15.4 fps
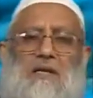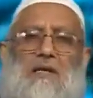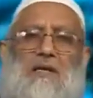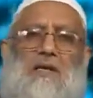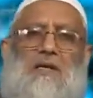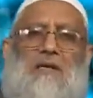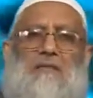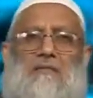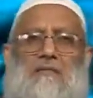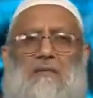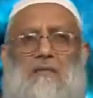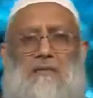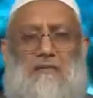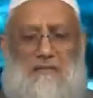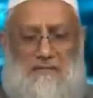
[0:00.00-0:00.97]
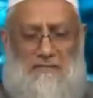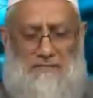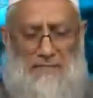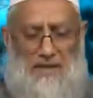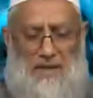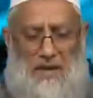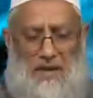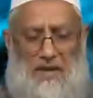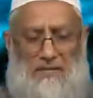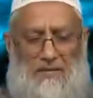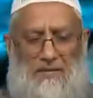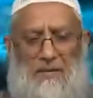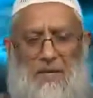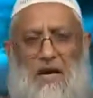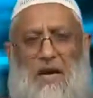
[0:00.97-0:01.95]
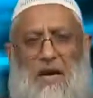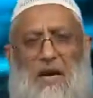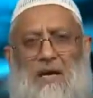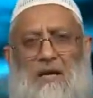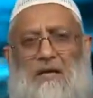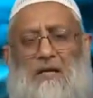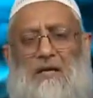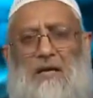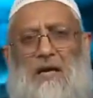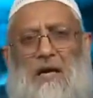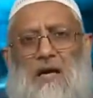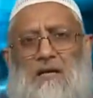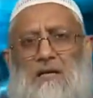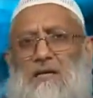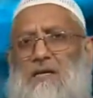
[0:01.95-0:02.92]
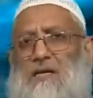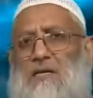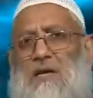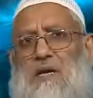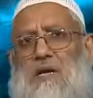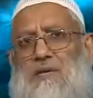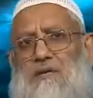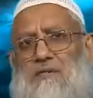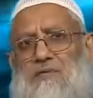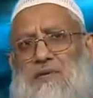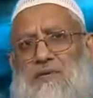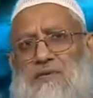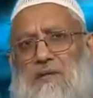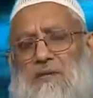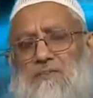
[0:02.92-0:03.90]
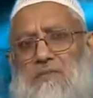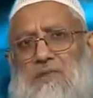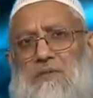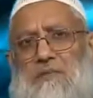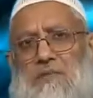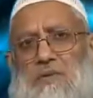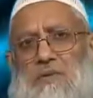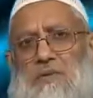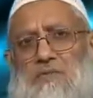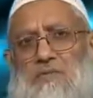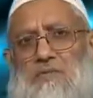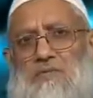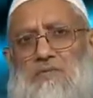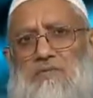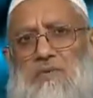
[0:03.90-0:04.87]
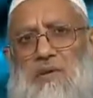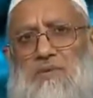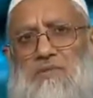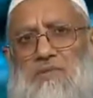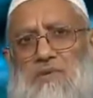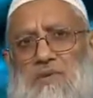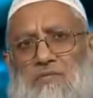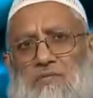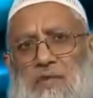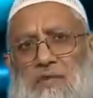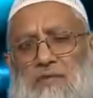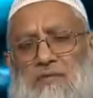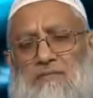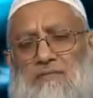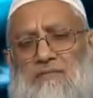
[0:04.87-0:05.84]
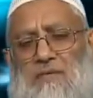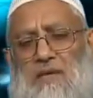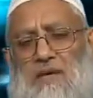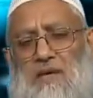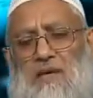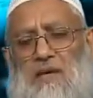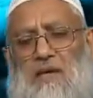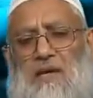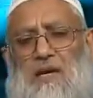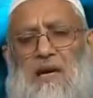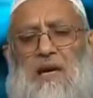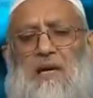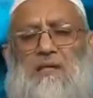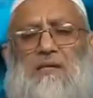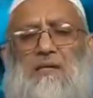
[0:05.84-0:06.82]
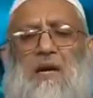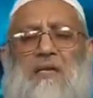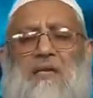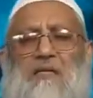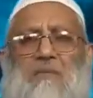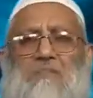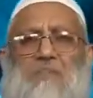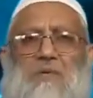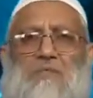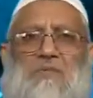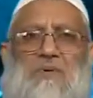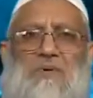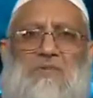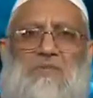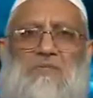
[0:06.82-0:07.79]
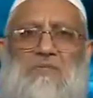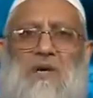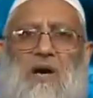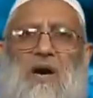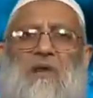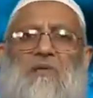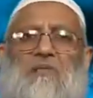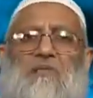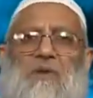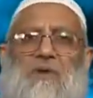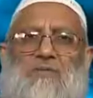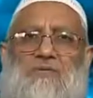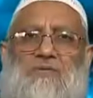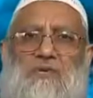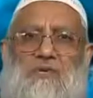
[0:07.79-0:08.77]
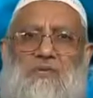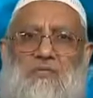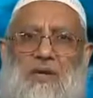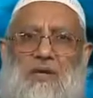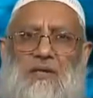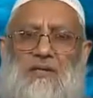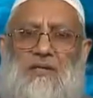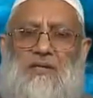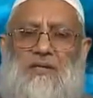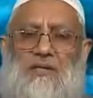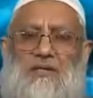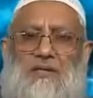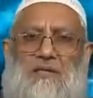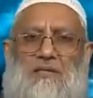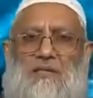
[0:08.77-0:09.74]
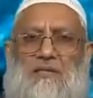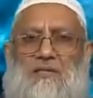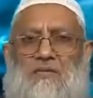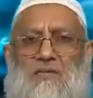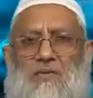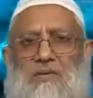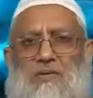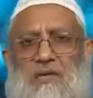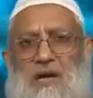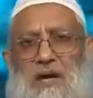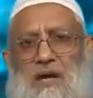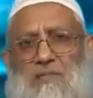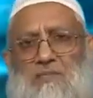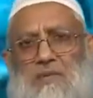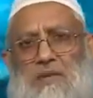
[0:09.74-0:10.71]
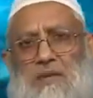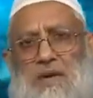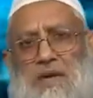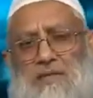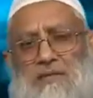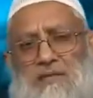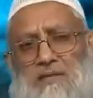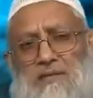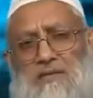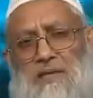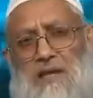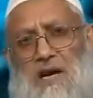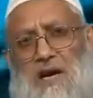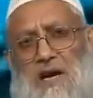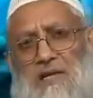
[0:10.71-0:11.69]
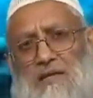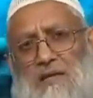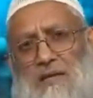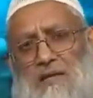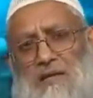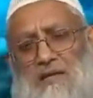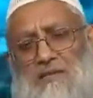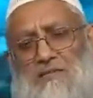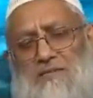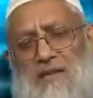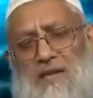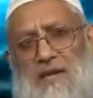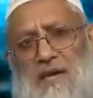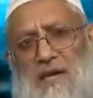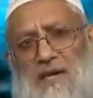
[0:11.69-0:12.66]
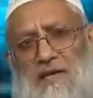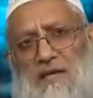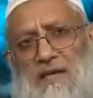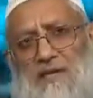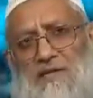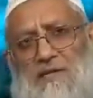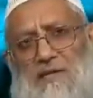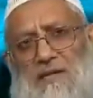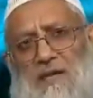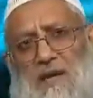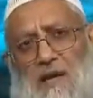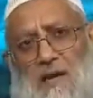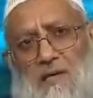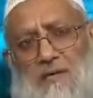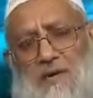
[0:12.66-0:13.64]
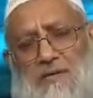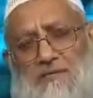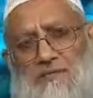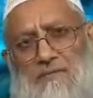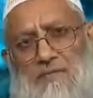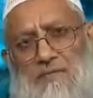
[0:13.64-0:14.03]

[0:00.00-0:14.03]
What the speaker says: He has decreed for some people to be fortunate one and the other people to be unfortunate one. This is known in Arabic as as-sa'adah and as-shaqawa.